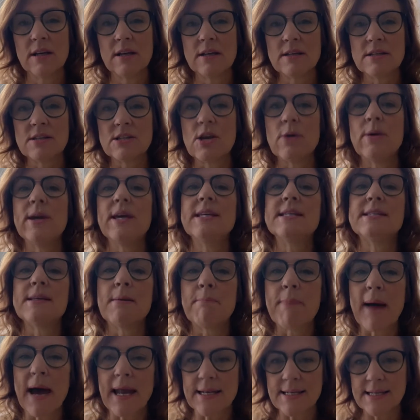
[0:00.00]
So he's
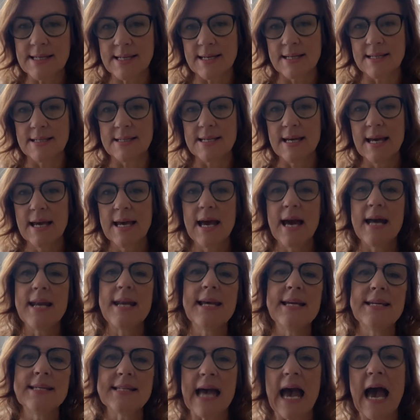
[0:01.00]
abandoned and
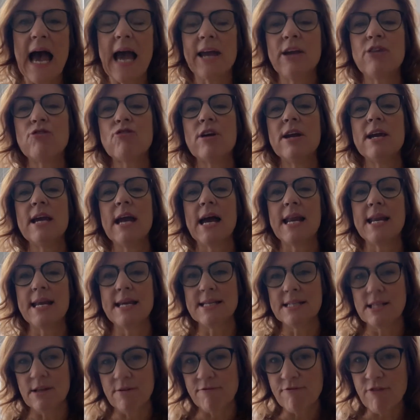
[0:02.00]
he's angry and
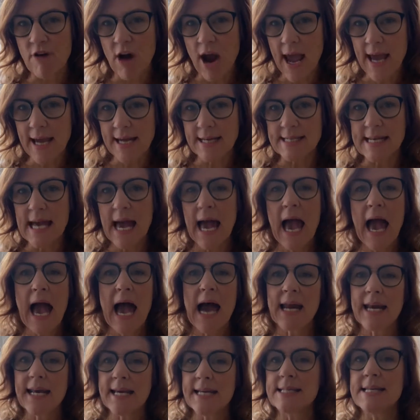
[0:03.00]
he's afraid.
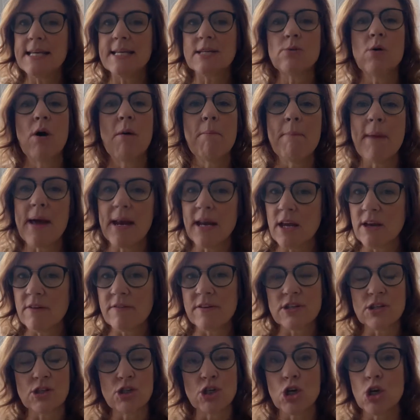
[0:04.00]
And he did what many of
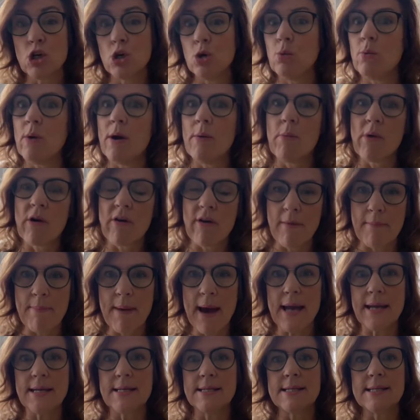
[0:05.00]
us do when we're
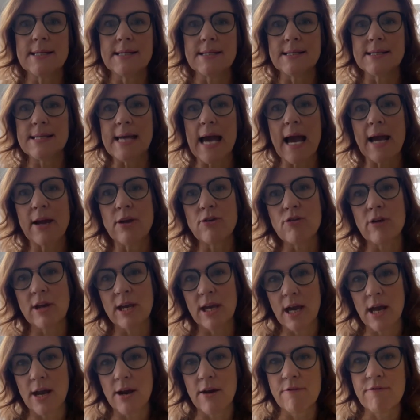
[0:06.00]
abandoned,
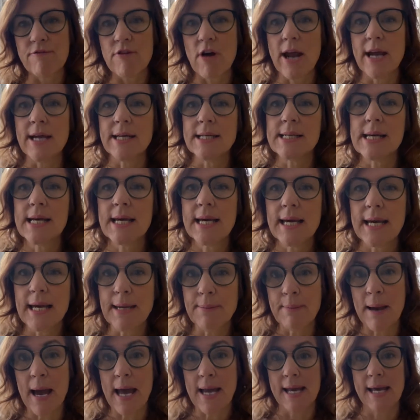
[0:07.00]
angry and afraid.
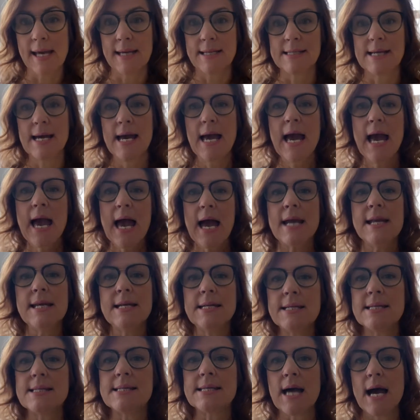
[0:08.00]
He panicked and
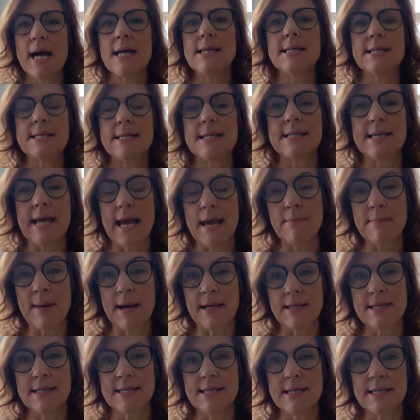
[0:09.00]
he decided to take
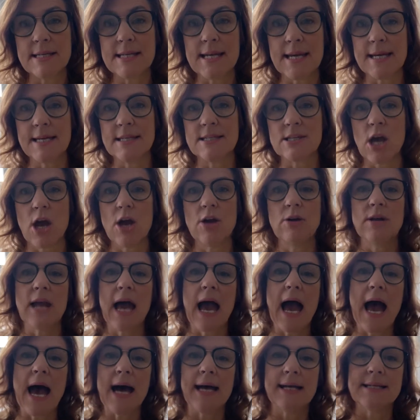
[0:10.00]
matters into his own
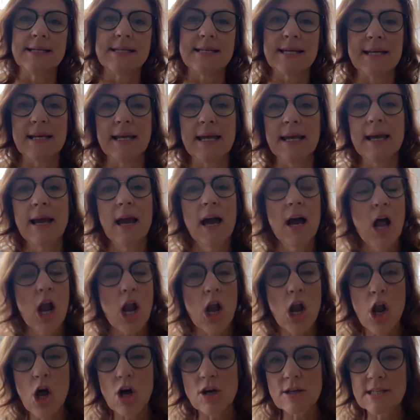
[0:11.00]
hands. And he
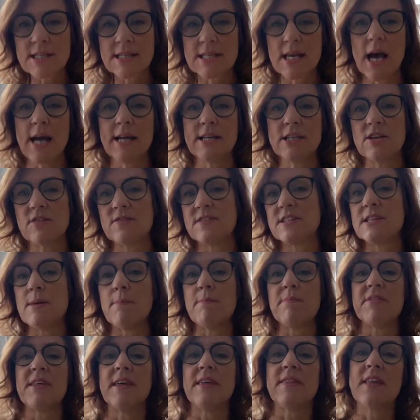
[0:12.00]
lost sight of
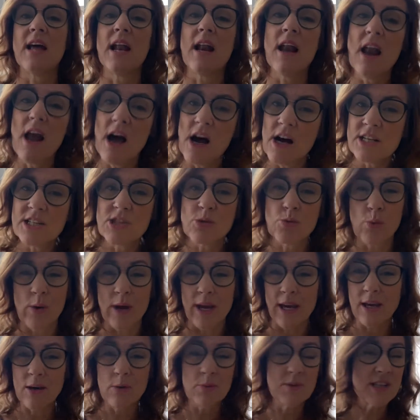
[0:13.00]
something that last
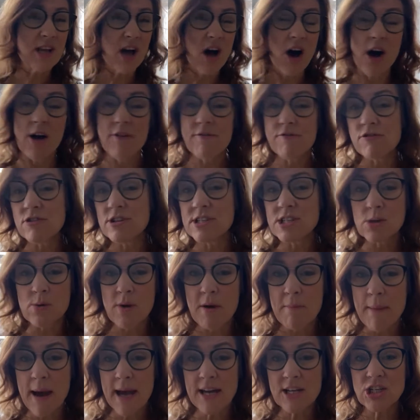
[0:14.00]
week was hard for us to
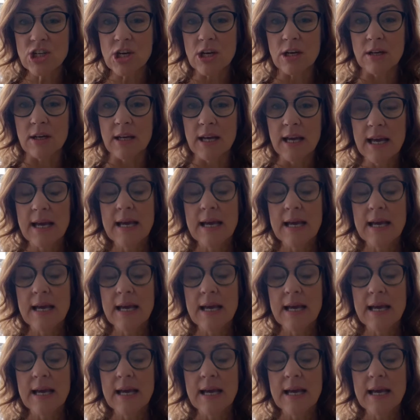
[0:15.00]
imagine.